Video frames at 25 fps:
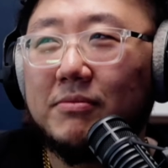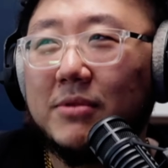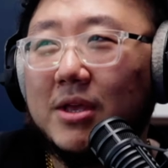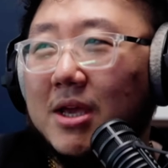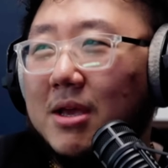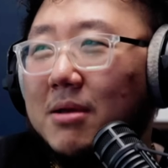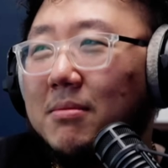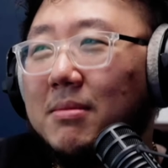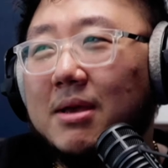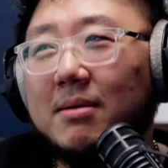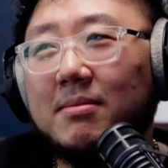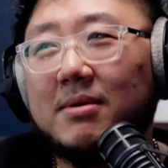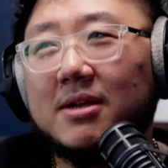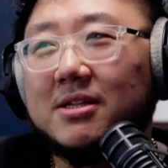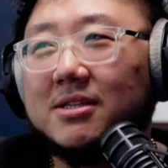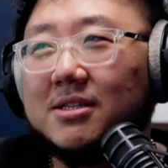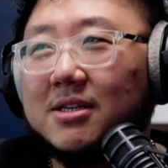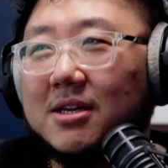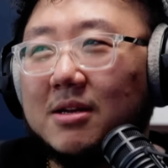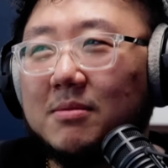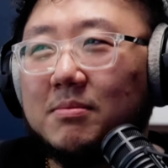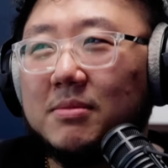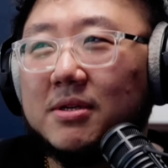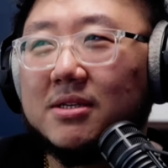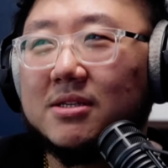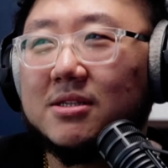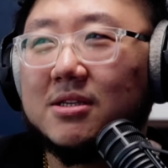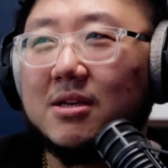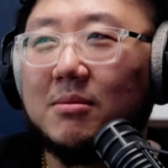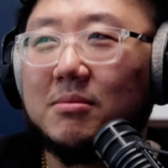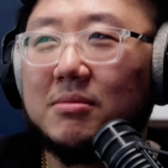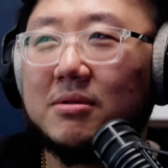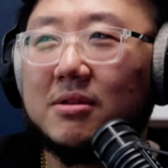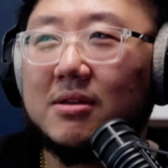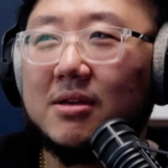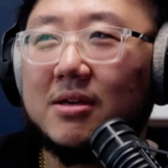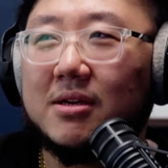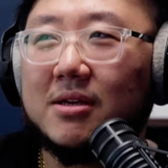hey, maybe it's going to be
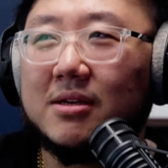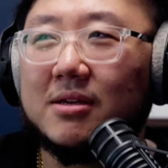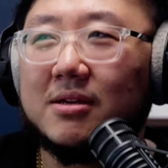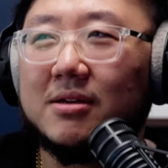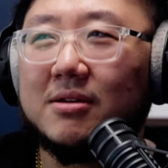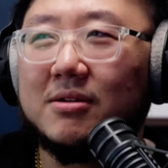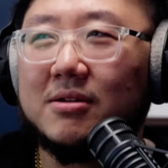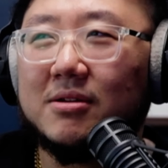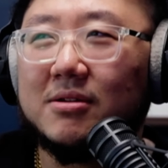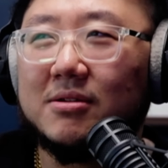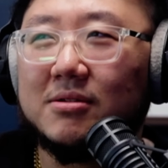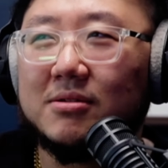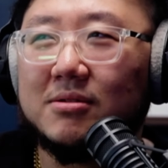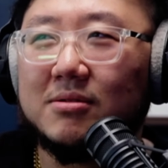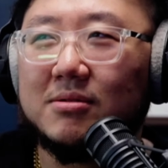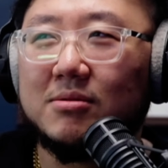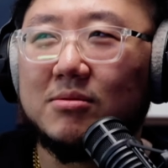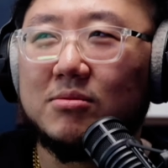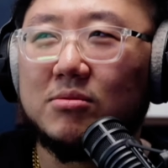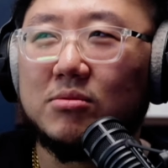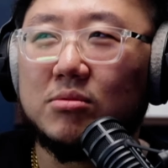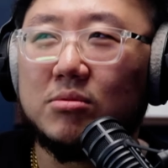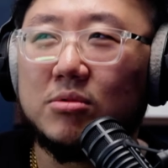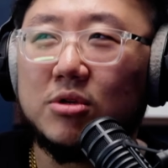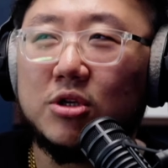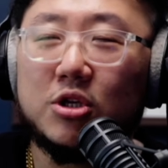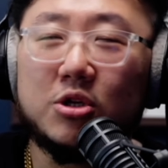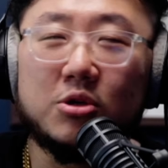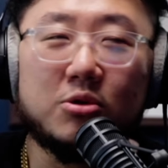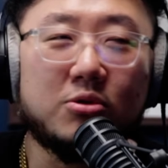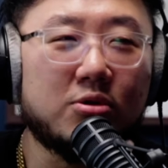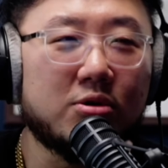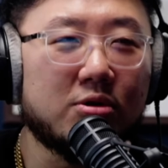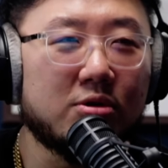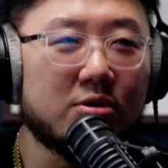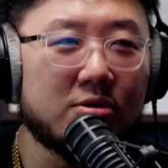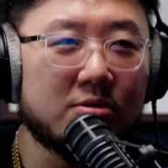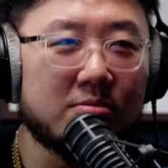something
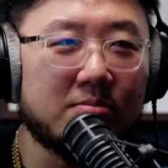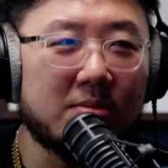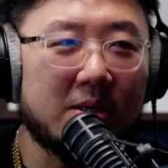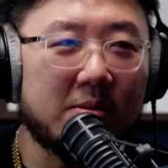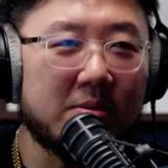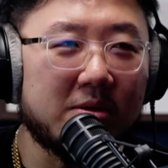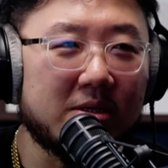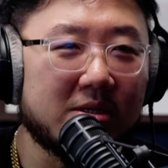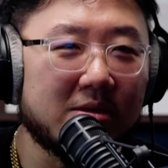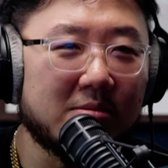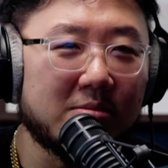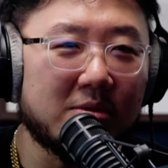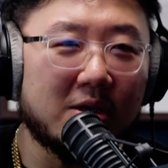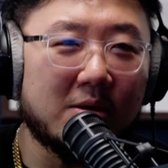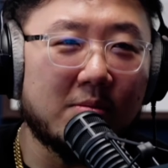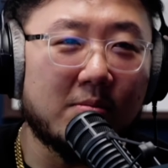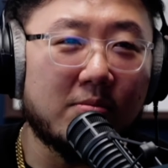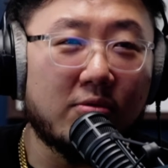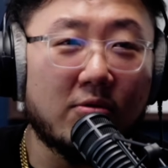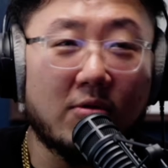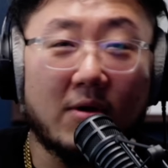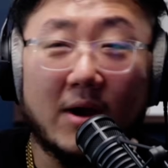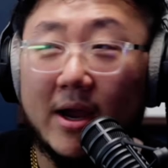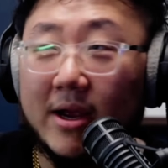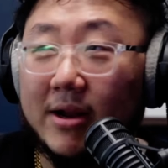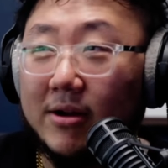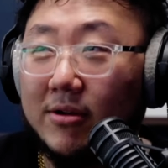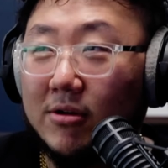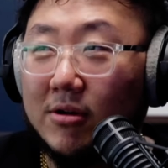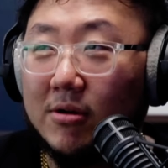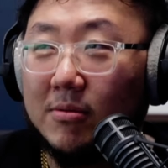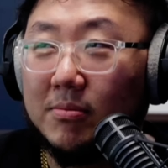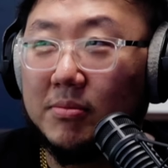cuter, maybe something brighter.